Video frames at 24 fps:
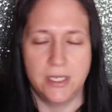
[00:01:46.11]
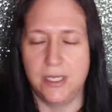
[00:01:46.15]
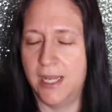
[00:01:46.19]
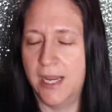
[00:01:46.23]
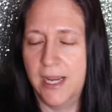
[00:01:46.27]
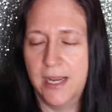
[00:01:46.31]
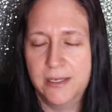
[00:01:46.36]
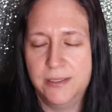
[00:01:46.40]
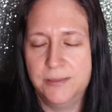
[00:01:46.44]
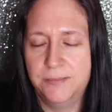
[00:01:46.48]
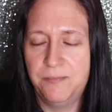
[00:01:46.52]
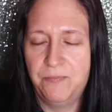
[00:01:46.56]

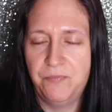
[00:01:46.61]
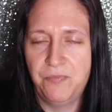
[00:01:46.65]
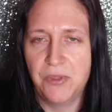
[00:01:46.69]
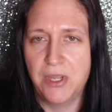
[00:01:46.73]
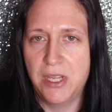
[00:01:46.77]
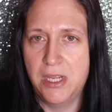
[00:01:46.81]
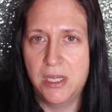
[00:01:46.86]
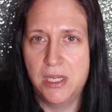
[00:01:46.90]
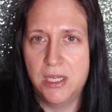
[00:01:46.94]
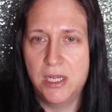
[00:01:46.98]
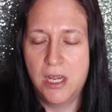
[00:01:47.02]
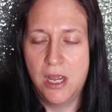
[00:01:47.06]
Yeah.
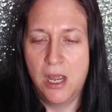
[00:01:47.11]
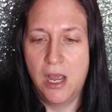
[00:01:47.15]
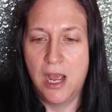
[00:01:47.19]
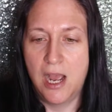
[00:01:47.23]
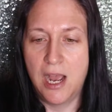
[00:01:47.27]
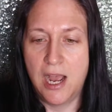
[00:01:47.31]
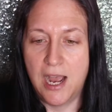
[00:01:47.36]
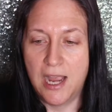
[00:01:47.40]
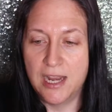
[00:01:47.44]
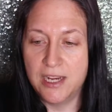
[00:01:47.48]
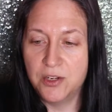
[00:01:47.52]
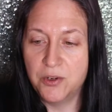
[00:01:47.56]

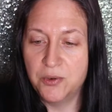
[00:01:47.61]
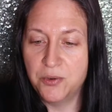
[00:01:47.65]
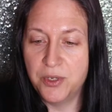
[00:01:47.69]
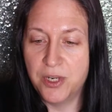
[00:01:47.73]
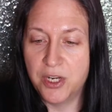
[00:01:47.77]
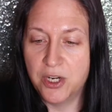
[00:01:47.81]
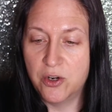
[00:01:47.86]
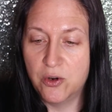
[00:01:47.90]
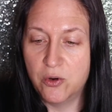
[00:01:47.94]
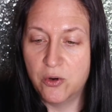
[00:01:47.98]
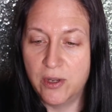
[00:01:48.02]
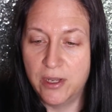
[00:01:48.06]
I don't
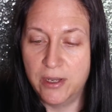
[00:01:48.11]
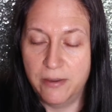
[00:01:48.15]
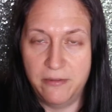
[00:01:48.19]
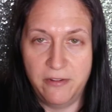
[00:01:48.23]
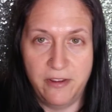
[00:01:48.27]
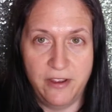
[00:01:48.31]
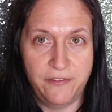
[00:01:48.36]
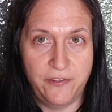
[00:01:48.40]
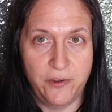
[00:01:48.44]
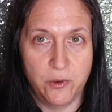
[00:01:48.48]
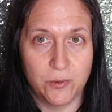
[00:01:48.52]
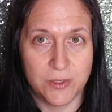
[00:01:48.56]
know
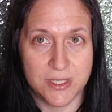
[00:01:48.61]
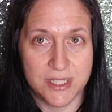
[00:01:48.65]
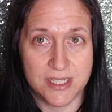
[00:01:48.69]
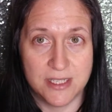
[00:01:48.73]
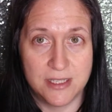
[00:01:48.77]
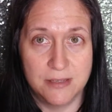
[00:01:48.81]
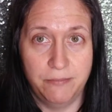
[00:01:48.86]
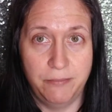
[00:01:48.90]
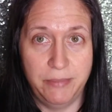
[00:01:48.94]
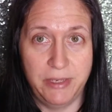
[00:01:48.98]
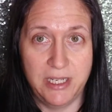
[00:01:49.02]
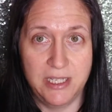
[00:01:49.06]
if it
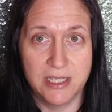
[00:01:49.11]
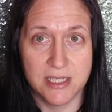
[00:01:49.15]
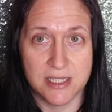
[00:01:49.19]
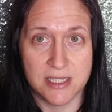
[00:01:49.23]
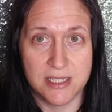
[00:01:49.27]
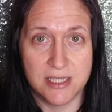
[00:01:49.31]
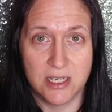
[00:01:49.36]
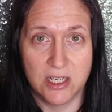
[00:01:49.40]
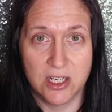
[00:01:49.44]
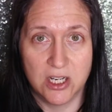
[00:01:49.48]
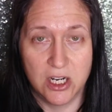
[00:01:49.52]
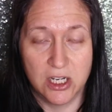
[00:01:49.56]
was
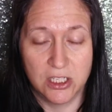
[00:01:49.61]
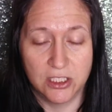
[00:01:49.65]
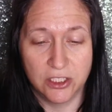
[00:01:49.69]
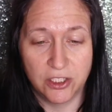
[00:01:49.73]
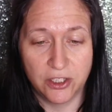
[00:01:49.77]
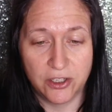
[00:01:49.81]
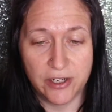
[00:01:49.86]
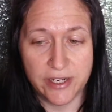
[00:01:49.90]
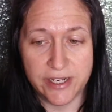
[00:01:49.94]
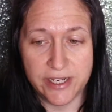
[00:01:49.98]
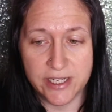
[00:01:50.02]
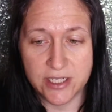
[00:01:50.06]
because the
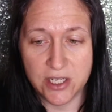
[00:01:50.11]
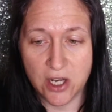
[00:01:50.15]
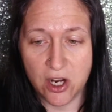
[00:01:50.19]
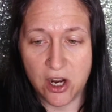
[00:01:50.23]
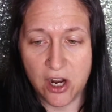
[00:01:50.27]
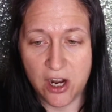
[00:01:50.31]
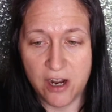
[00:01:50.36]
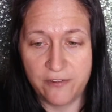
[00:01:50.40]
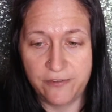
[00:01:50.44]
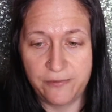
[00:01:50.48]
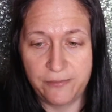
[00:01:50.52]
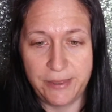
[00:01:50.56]
color is
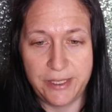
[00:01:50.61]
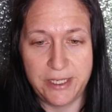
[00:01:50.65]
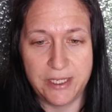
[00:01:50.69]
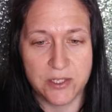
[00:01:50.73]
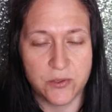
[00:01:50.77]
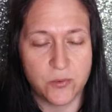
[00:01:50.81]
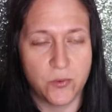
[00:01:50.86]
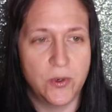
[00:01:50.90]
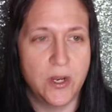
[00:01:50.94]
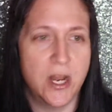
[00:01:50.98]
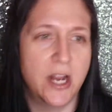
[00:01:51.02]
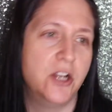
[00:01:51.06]
off,
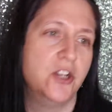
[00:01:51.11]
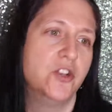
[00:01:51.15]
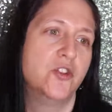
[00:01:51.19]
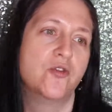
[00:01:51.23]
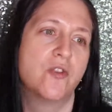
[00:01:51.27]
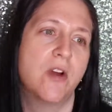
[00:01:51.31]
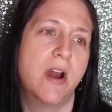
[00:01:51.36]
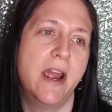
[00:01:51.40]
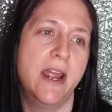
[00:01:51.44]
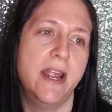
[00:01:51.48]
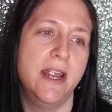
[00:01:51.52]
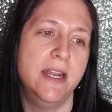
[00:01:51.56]
because when I
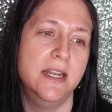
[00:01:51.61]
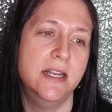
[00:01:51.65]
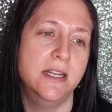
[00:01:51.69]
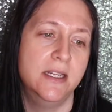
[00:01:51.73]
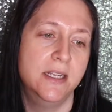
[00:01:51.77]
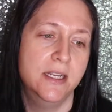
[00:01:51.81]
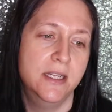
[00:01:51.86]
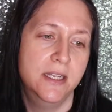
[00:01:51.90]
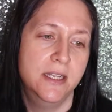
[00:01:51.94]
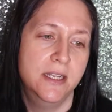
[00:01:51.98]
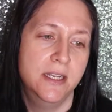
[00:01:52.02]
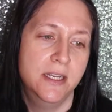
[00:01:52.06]

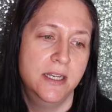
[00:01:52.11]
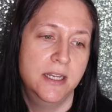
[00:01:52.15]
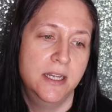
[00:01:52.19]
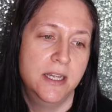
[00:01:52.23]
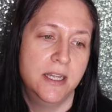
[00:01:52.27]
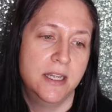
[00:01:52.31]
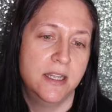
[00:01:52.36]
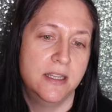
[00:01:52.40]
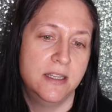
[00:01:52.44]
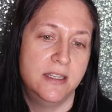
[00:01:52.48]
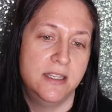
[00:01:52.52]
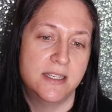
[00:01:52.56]
tried
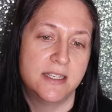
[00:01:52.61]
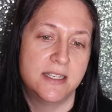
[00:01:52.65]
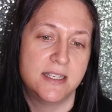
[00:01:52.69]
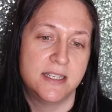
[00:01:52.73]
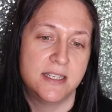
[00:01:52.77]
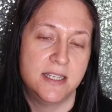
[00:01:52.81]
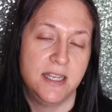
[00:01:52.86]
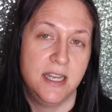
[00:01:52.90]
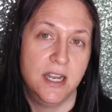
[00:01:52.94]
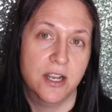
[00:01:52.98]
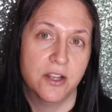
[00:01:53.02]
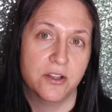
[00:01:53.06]

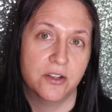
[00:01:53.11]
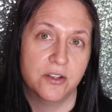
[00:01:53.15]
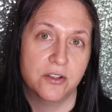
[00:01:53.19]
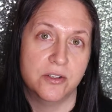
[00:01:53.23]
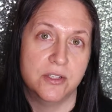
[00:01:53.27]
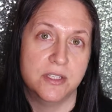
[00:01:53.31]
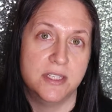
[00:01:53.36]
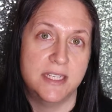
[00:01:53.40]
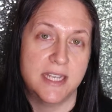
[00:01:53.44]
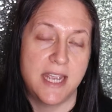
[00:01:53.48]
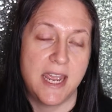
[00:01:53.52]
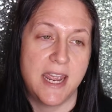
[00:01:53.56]
this the
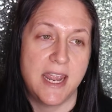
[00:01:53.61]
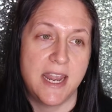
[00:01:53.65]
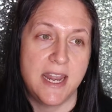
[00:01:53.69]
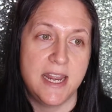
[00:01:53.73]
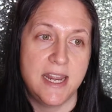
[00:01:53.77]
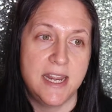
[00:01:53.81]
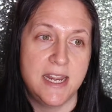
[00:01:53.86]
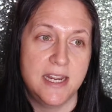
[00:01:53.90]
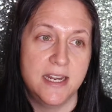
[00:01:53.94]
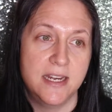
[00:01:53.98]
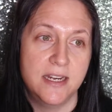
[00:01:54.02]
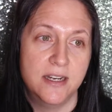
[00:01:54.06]
other
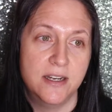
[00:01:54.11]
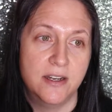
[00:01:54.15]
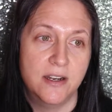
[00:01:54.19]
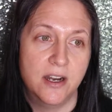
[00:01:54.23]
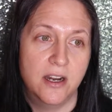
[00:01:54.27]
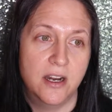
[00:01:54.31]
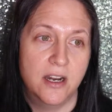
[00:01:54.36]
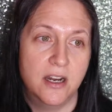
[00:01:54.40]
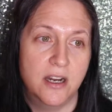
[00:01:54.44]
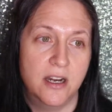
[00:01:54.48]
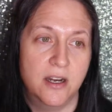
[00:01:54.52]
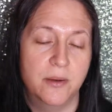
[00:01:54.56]
day,
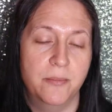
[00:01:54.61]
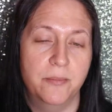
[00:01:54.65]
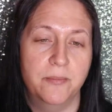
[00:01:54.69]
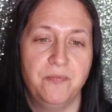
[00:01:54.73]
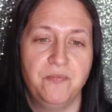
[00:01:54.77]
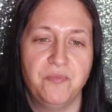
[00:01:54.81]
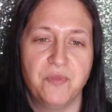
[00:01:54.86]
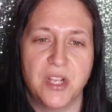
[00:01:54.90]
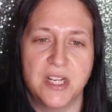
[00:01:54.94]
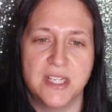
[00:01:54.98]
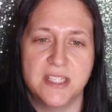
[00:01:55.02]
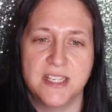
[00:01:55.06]

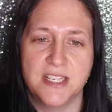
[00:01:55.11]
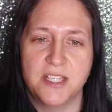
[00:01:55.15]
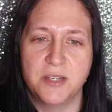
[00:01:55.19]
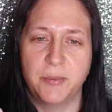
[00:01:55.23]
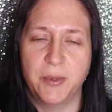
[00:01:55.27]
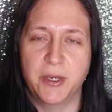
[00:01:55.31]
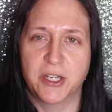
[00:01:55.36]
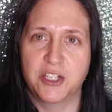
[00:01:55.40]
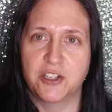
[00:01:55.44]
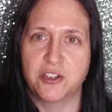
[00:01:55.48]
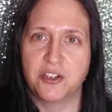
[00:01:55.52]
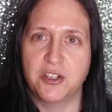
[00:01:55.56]
I sent
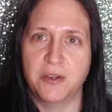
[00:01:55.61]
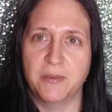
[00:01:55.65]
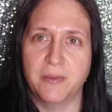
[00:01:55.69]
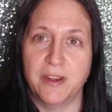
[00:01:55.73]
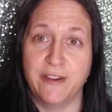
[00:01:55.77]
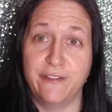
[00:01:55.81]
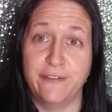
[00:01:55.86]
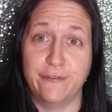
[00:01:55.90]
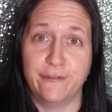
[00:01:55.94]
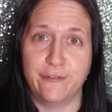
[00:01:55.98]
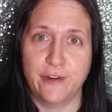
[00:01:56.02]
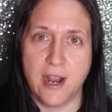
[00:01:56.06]
a picture to
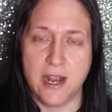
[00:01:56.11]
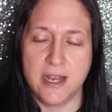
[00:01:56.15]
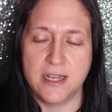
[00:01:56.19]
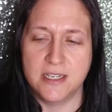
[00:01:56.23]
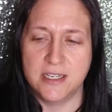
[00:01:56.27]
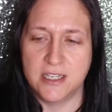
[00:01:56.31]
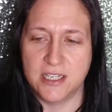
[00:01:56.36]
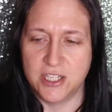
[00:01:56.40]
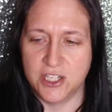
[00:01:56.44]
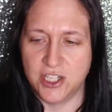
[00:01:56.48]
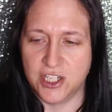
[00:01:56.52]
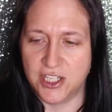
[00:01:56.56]
my
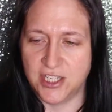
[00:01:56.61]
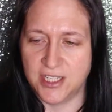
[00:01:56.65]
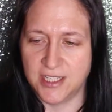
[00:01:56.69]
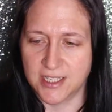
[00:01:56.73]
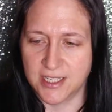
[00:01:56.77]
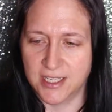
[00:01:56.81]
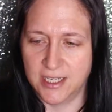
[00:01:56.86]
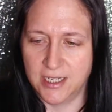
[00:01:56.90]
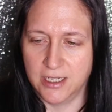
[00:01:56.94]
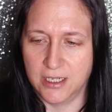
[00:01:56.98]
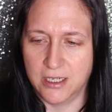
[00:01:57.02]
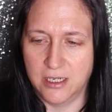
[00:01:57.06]
friend and she's
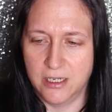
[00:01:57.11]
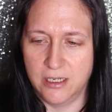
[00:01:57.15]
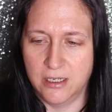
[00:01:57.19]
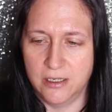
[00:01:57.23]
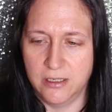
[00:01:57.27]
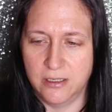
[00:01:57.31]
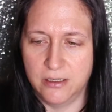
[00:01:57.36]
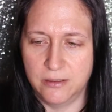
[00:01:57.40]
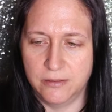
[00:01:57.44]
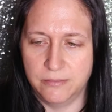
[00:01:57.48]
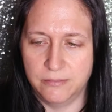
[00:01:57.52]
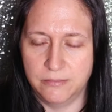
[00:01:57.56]
like,
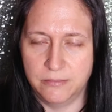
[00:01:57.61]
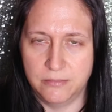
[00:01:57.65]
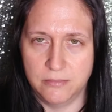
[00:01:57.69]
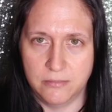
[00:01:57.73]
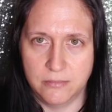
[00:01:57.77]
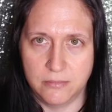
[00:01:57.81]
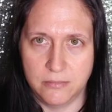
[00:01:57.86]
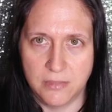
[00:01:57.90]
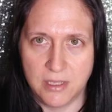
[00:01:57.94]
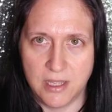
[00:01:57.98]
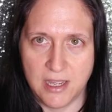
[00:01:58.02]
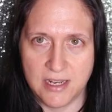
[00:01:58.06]

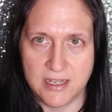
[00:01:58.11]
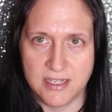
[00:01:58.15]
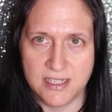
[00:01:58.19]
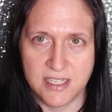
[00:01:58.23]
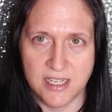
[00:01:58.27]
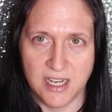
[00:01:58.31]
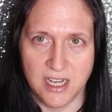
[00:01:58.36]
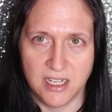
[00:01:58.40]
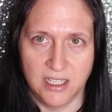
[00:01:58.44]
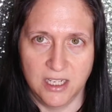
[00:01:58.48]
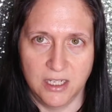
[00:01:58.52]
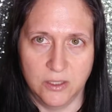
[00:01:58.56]

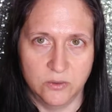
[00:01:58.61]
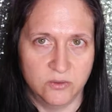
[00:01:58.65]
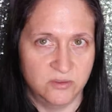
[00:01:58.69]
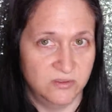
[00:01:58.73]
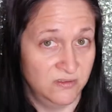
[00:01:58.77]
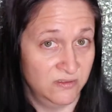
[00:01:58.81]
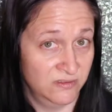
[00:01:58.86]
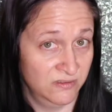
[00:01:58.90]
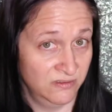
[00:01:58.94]
that's yellow.